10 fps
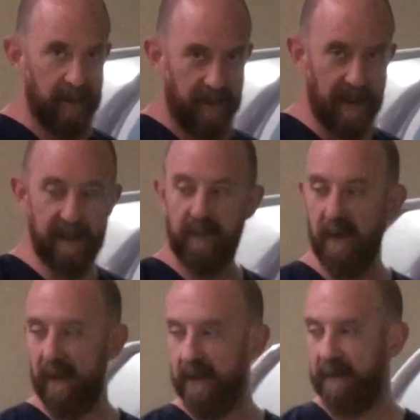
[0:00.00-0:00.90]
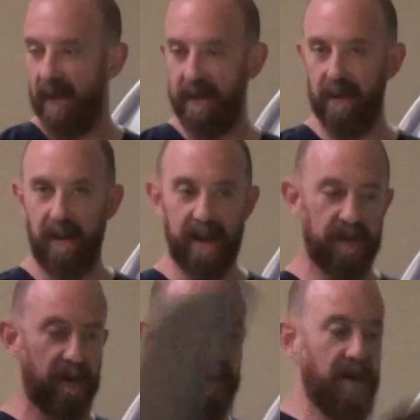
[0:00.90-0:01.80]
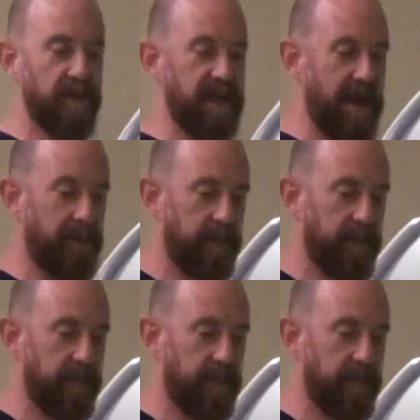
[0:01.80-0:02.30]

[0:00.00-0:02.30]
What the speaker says: That's for another lecture at another time.